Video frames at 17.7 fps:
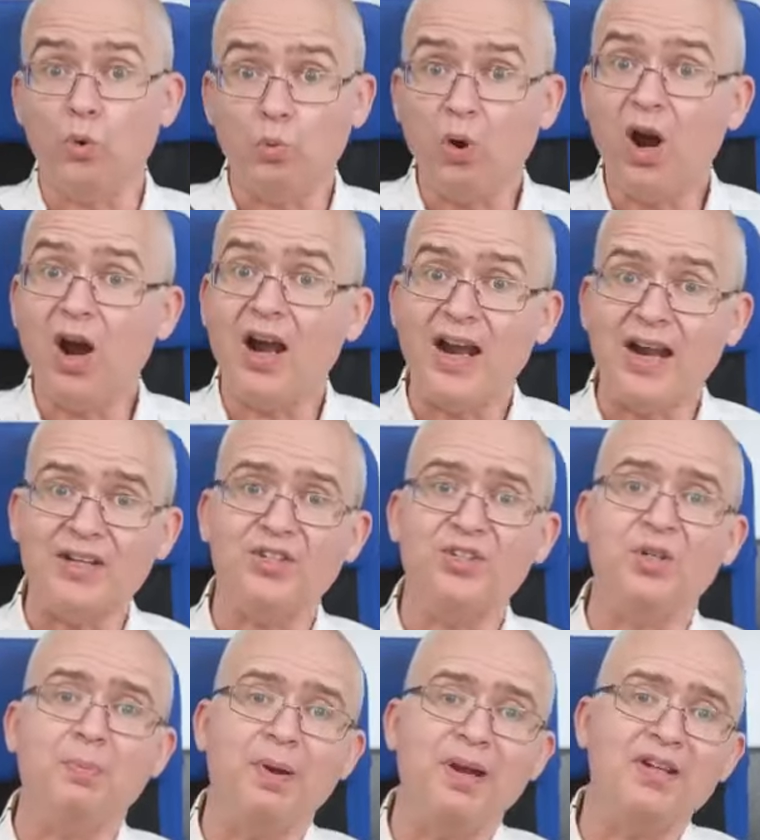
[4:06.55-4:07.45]
wide,
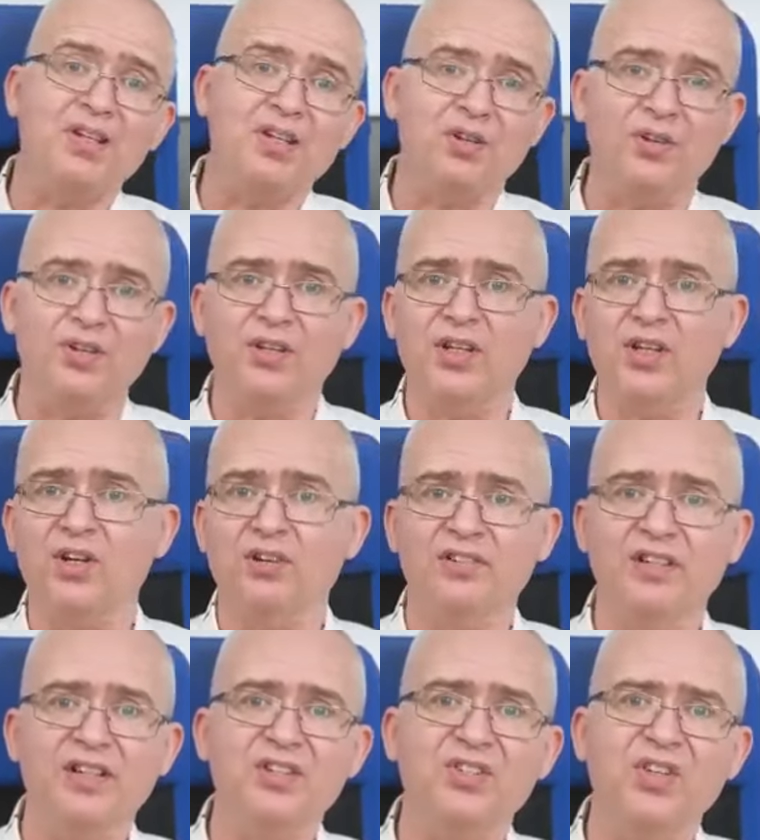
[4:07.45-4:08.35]
depending on the
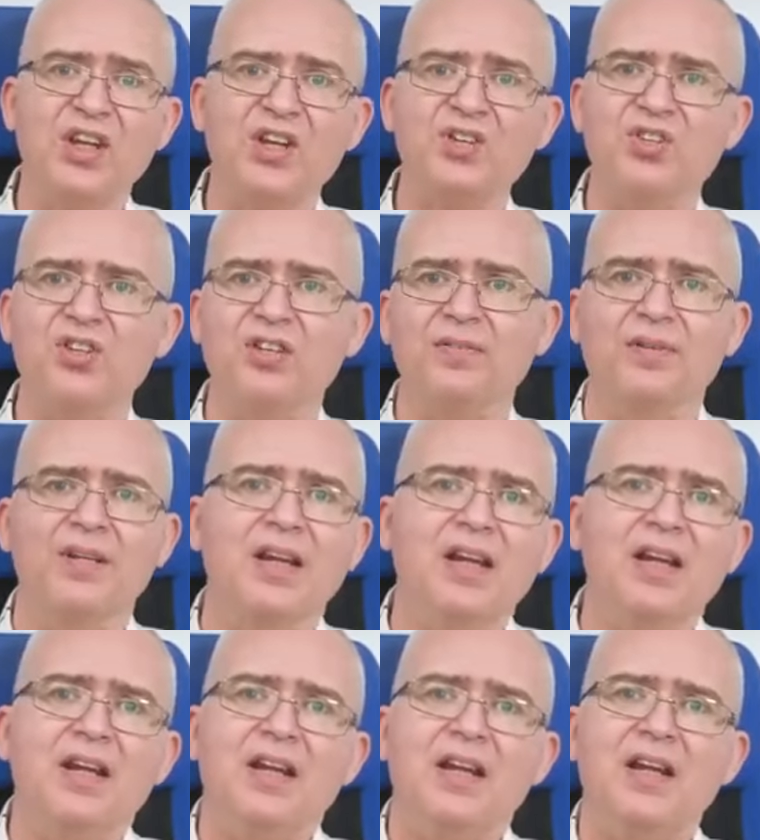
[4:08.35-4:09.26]
orientation.
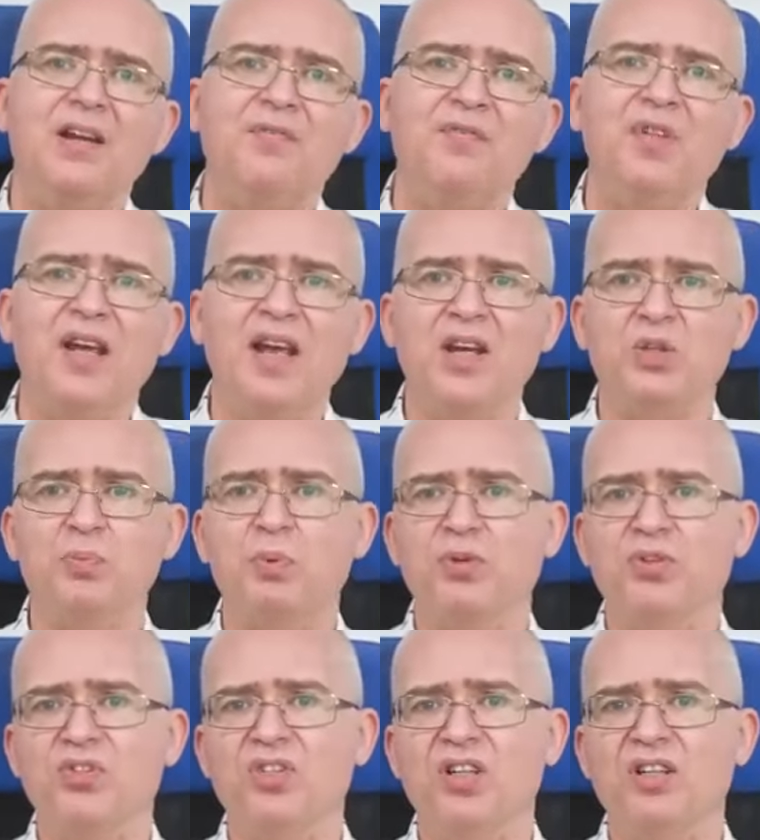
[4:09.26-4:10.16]
If the
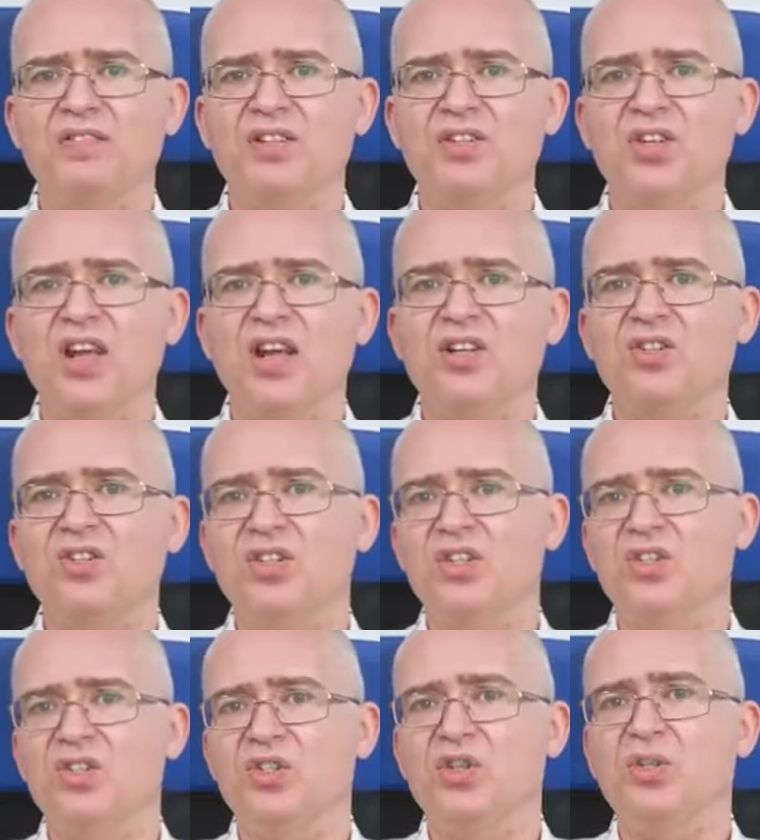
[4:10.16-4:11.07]
Xbox Series X
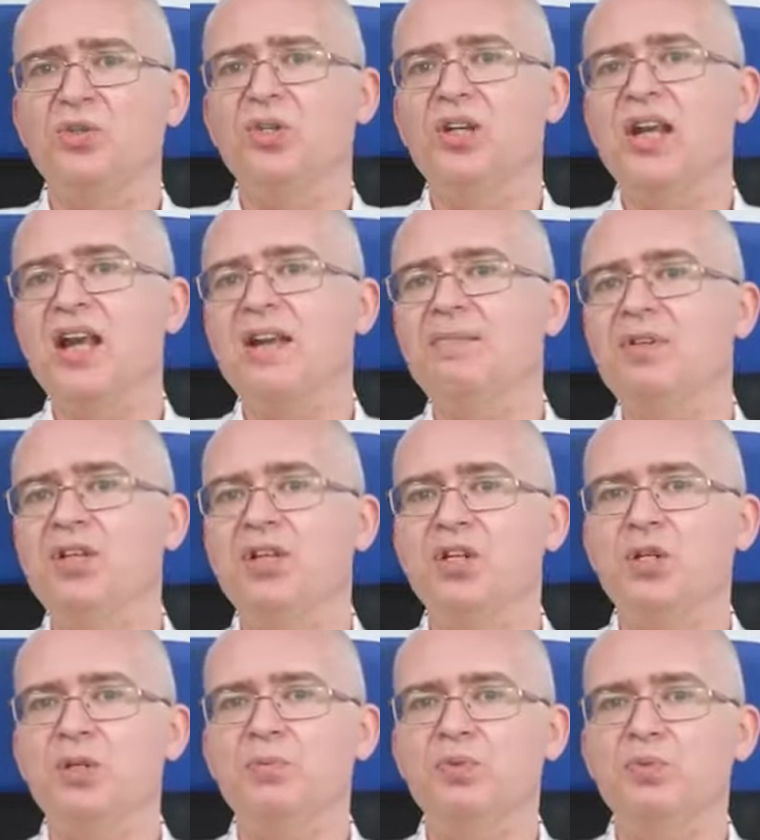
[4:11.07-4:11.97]
is two
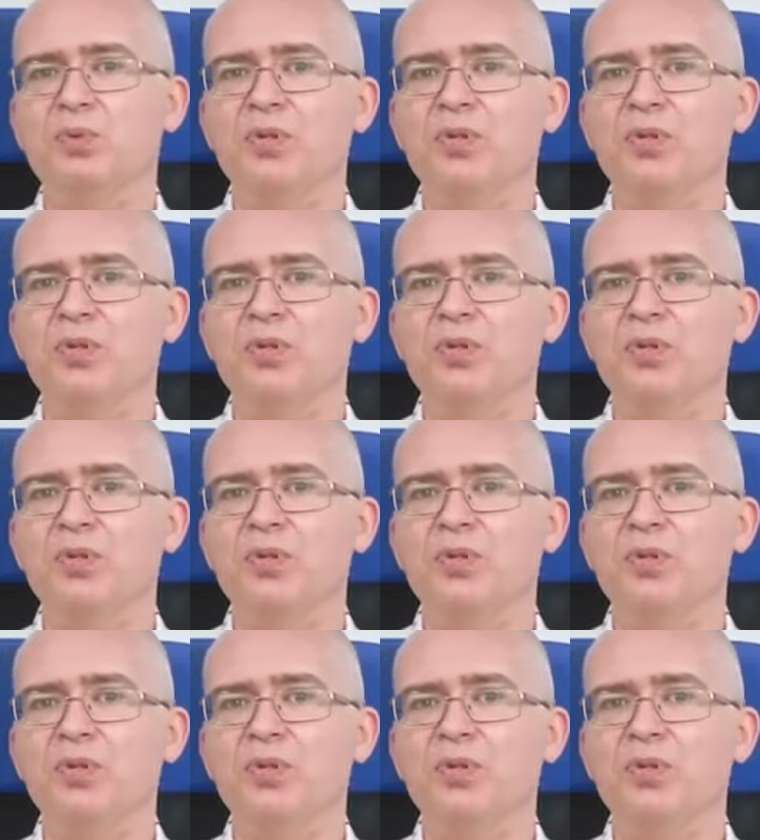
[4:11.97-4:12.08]
GameCubes